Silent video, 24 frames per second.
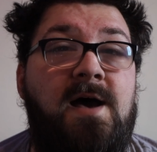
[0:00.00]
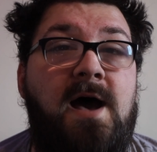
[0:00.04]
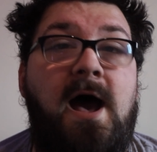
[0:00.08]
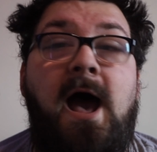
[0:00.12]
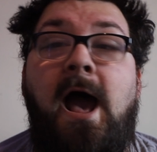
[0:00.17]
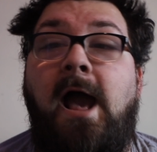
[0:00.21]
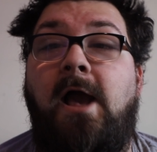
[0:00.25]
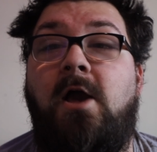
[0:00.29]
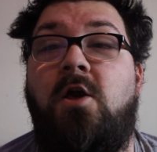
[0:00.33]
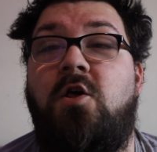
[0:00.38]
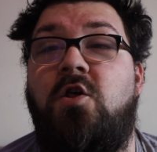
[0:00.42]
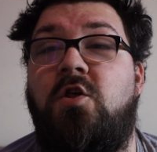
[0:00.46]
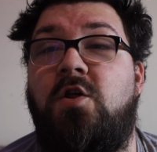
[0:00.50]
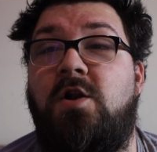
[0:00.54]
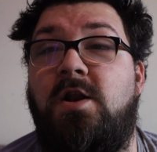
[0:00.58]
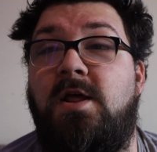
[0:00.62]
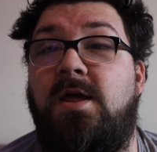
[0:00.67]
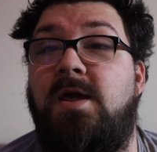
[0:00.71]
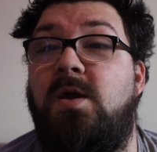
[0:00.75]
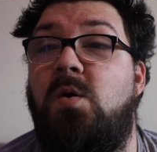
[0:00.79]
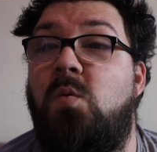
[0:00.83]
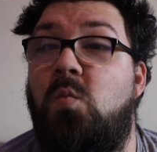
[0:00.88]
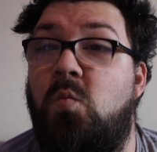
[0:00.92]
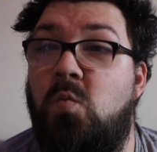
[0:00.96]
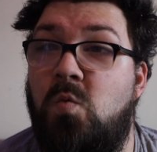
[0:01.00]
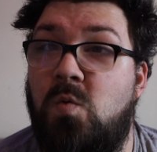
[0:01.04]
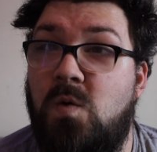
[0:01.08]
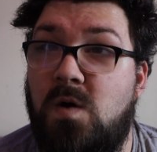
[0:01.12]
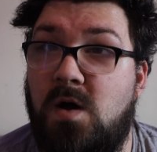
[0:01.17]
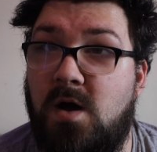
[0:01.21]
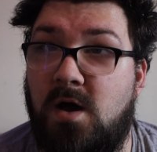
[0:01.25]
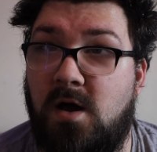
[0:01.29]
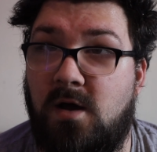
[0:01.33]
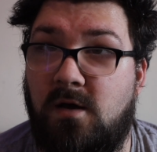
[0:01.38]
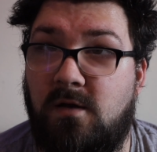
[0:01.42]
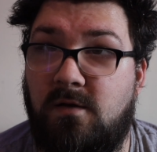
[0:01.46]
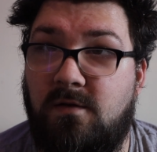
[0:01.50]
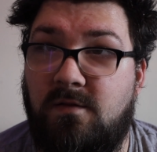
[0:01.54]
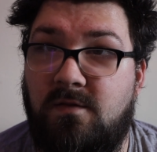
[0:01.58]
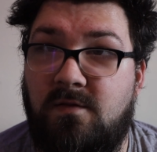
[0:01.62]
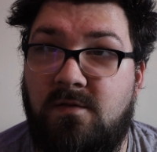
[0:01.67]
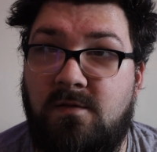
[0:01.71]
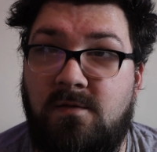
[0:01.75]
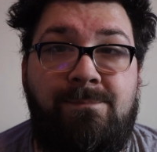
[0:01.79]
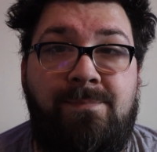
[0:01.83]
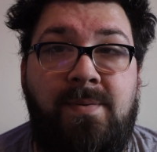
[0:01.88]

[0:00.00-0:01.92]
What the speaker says: actually worked.